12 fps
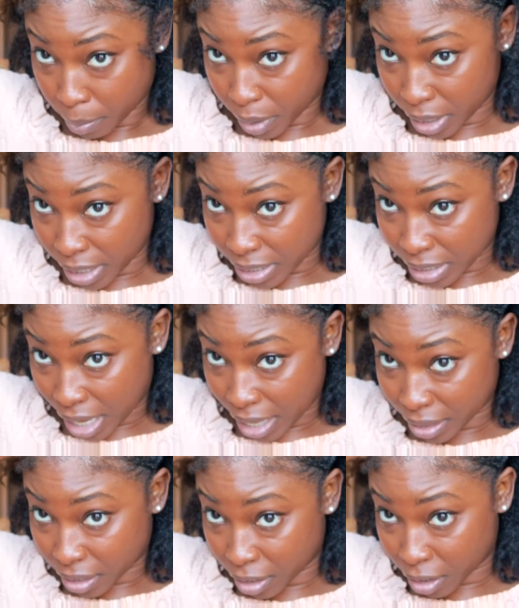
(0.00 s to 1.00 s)
Put it
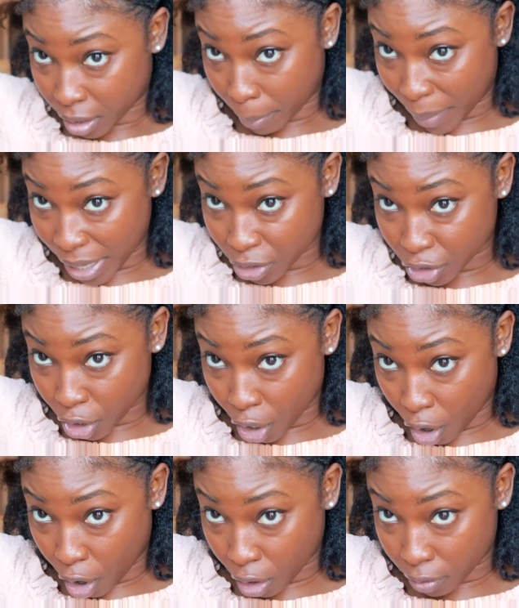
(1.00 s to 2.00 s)
inside the hook. Make
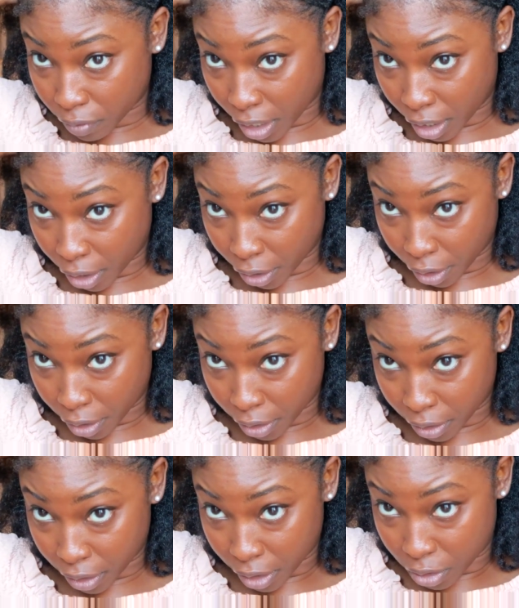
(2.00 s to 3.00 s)
sure all of the hair
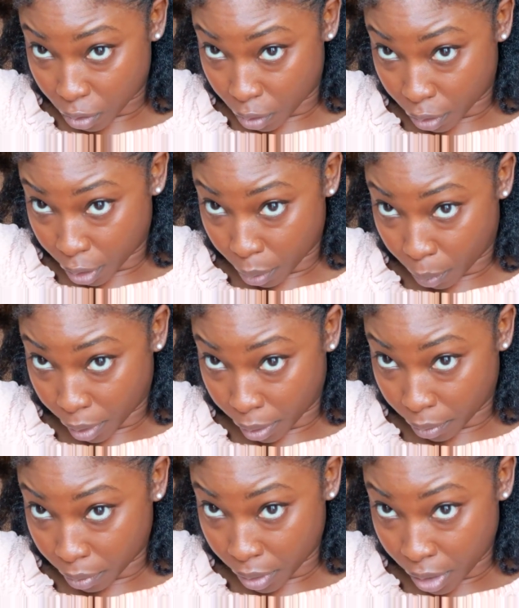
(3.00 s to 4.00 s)
is on there
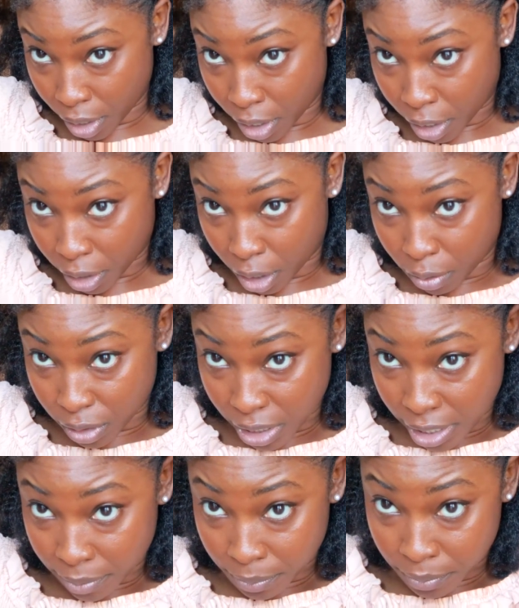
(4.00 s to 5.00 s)
well. Close
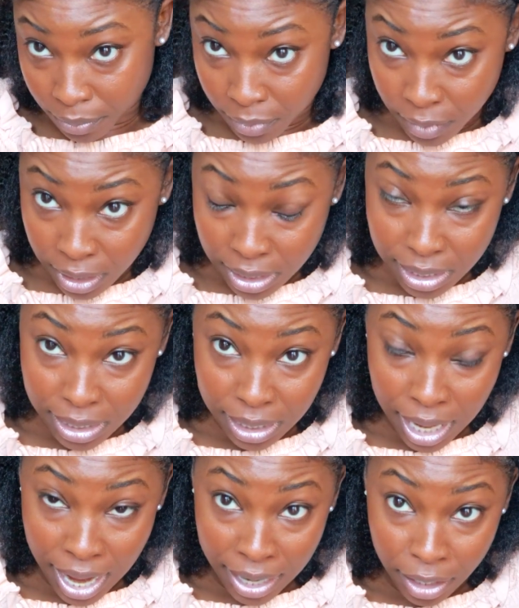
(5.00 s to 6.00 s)
it,
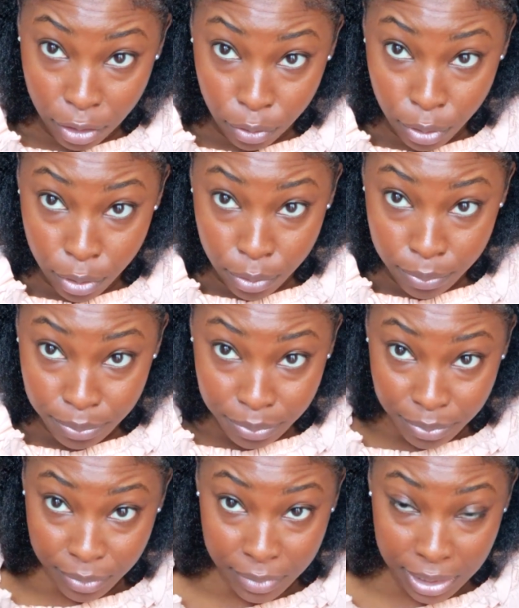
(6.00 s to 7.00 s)
slide it through,
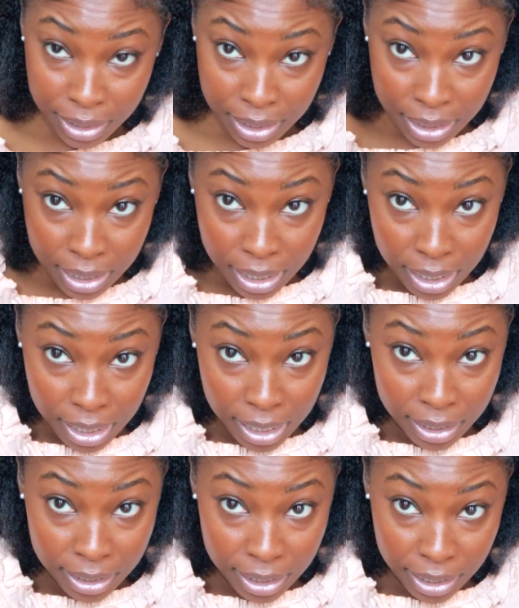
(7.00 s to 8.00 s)

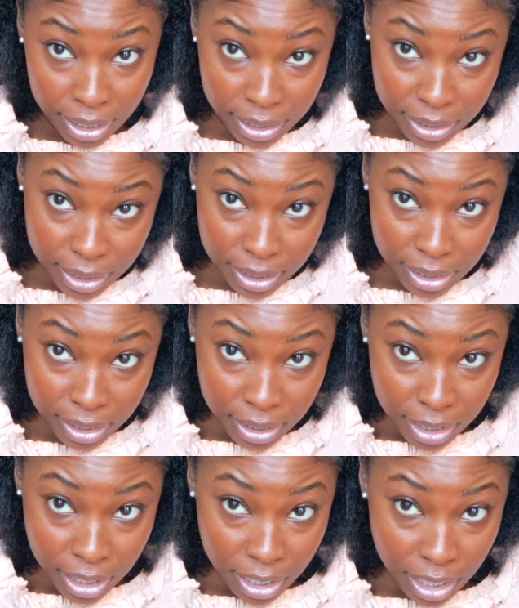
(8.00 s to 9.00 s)
unhook it.
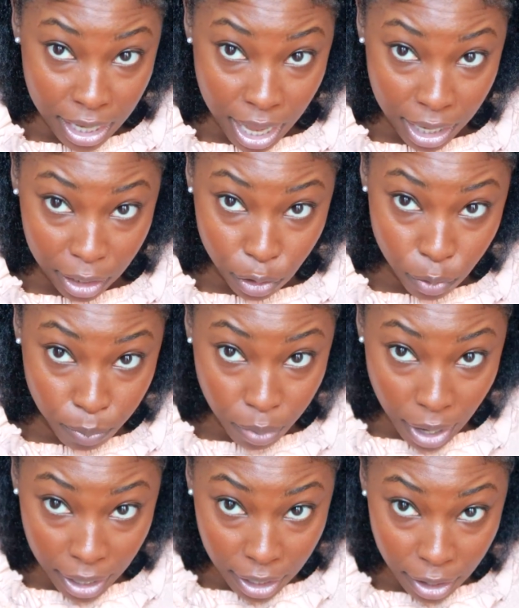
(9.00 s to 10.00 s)
You got a
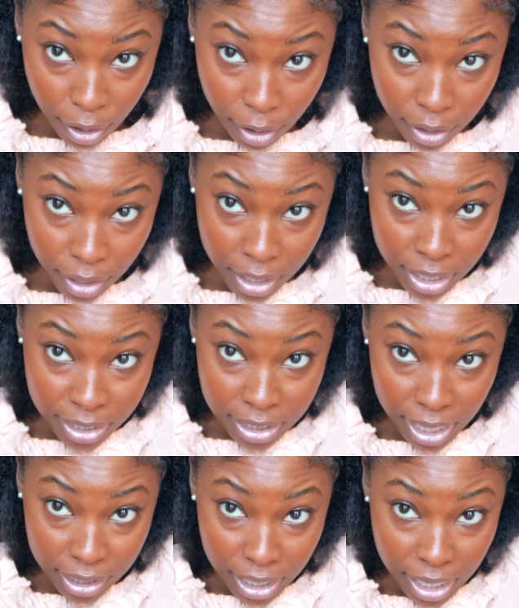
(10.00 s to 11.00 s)
loop right here.
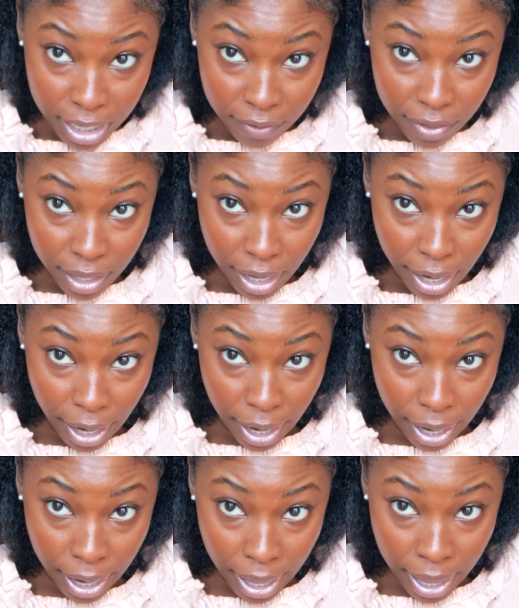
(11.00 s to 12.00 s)
Take the end of the
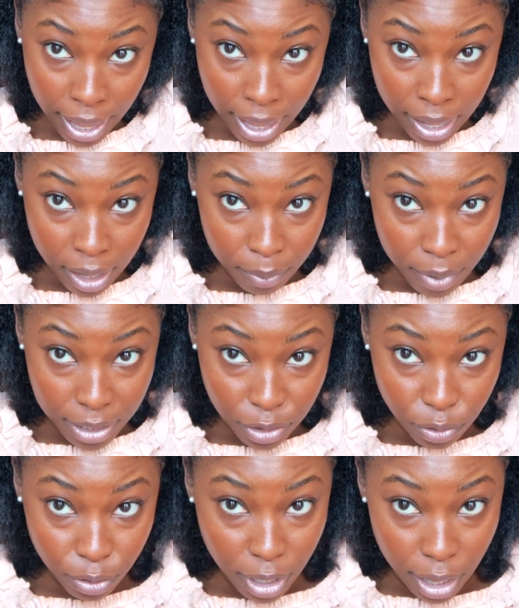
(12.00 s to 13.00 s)
hair,
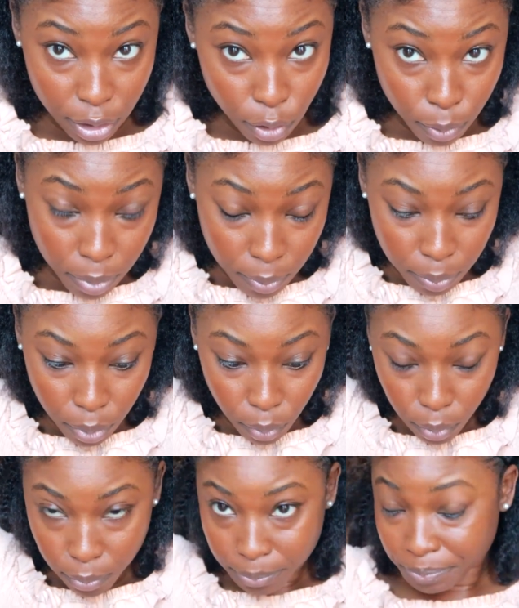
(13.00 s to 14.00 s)
place it through that loop,
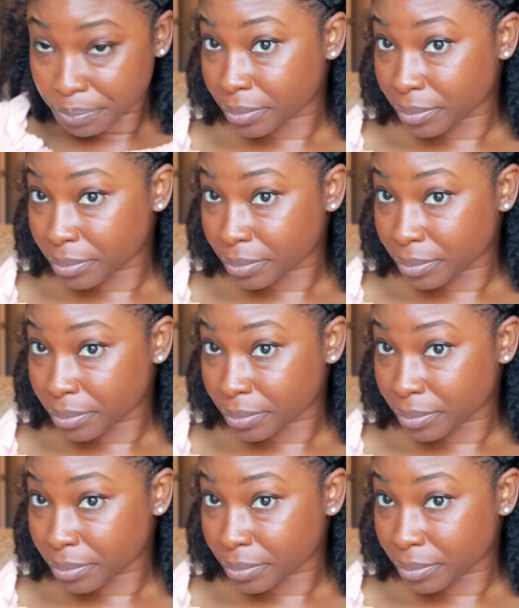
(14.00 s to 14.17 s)
pull.